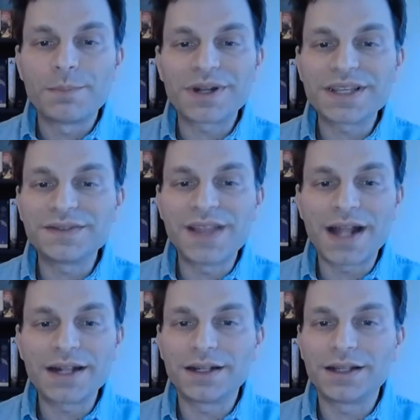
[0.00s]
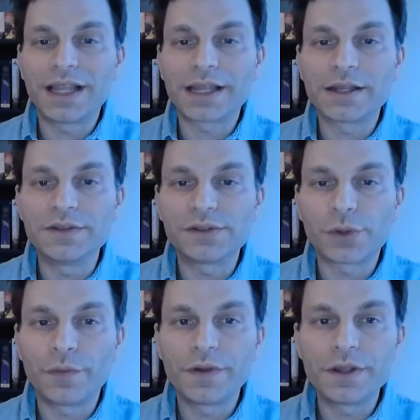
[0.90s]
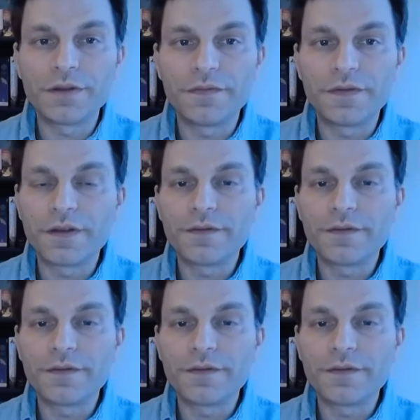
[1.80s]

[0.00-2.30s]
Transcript: but he's not like a conservative